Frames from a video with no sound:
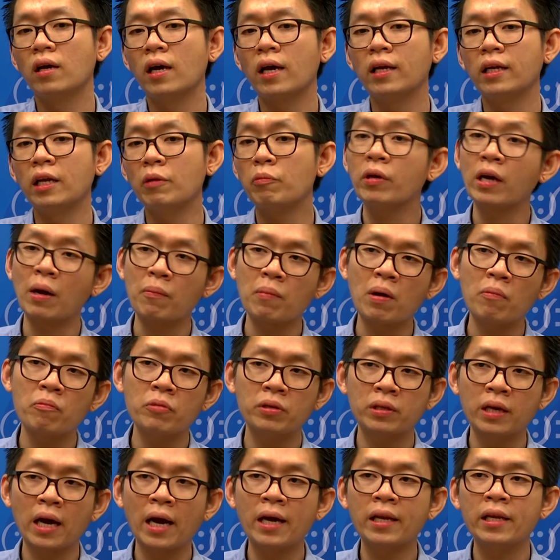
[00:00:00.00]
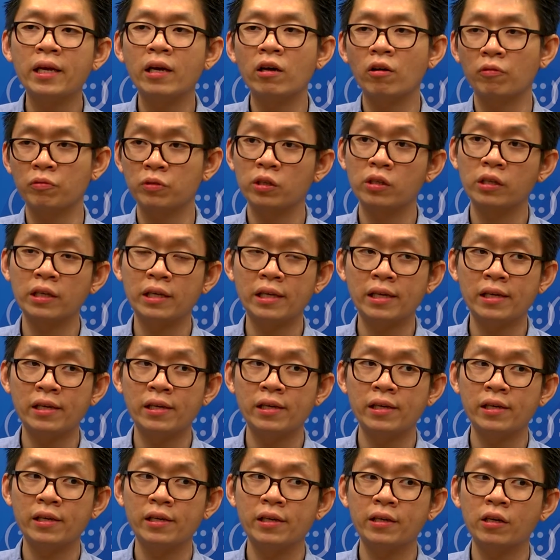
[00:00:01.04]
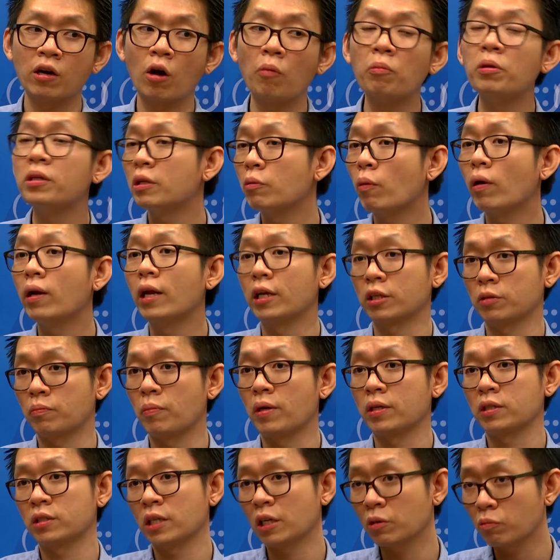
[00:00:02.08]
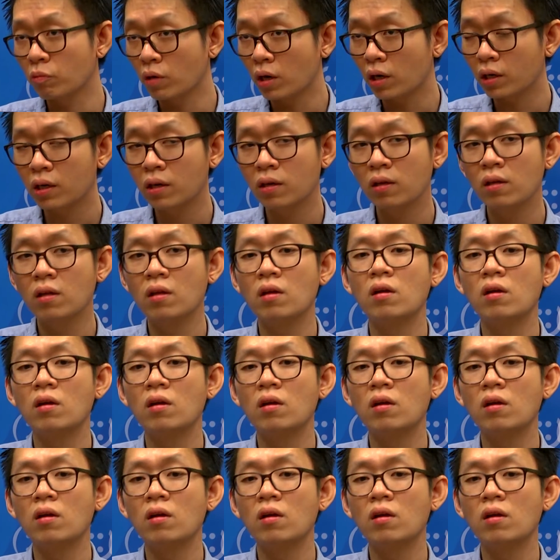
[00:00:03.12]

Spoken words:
And then we come up with the idea of the community wireless mesh network,